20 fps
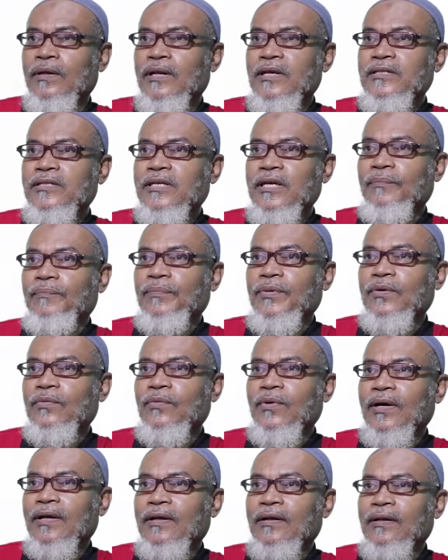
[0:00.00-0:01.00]
let's say
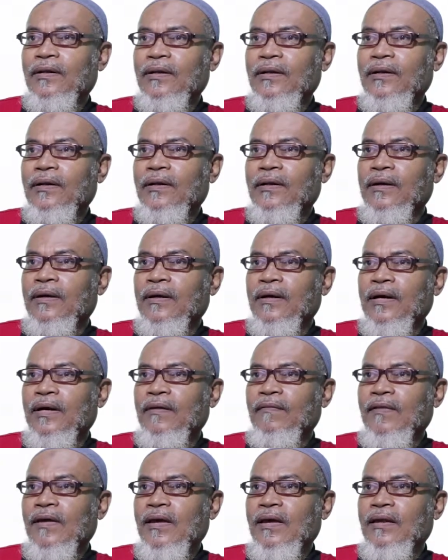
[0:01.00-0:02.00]
P1,
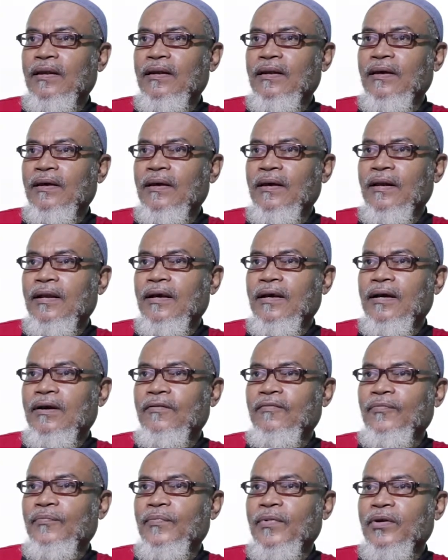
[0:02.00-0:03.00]
and then I'll
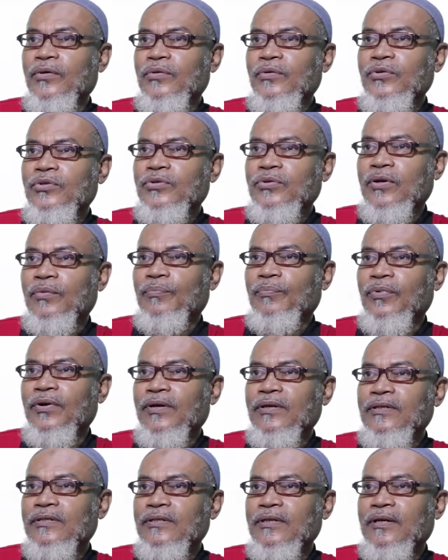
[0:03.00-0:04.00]
have my usual
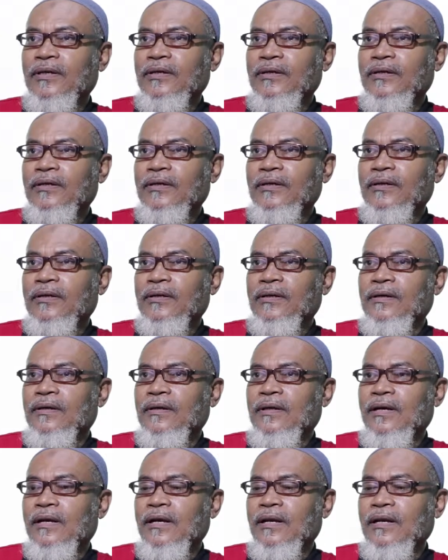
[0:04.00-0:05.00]
pointer,
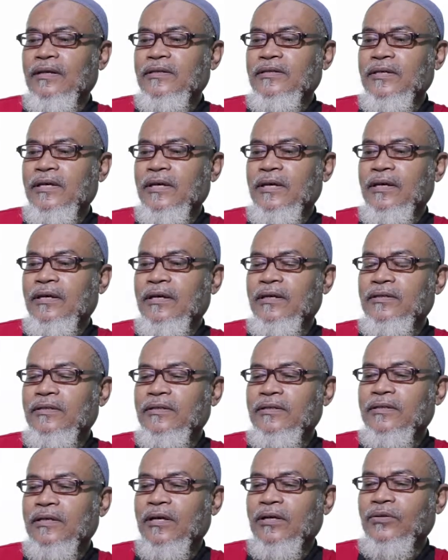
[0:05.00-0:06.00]
and I say it
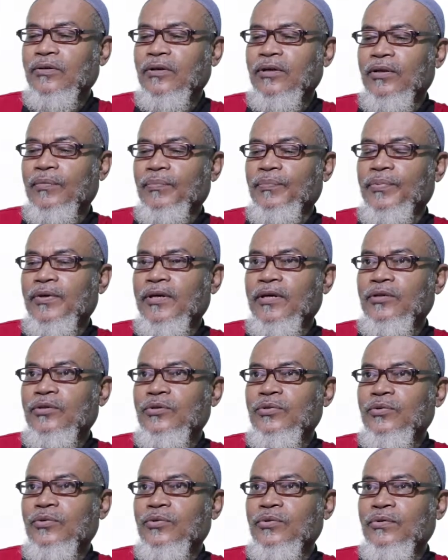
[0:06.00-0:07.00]
is actually
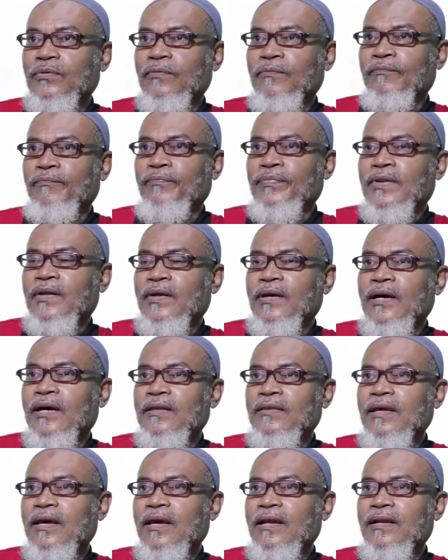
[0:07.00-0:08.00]
P2,
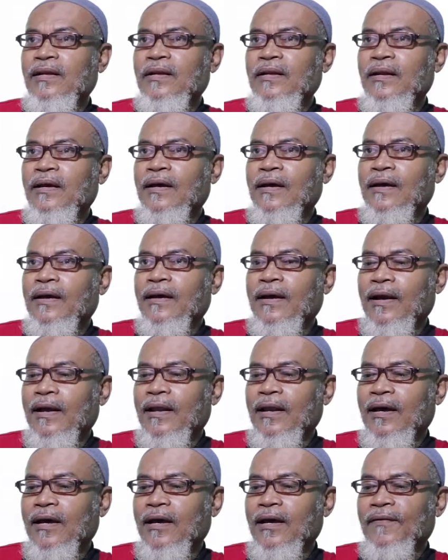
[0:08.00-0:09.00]
and then
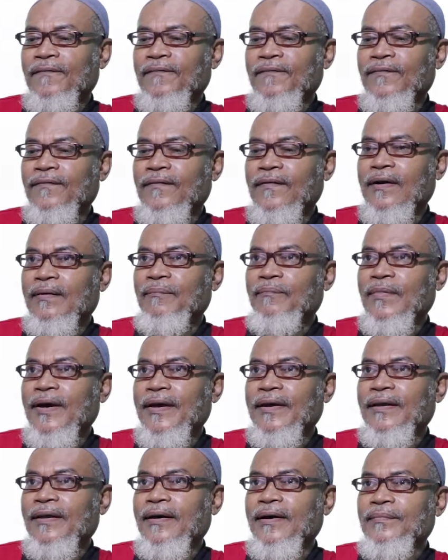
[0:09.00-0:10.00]
I'll have
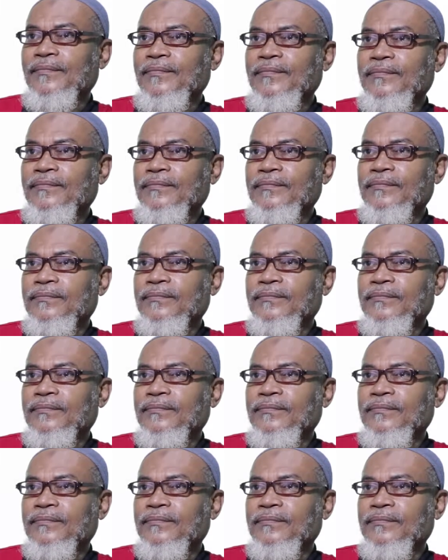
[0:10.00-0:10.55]
my num,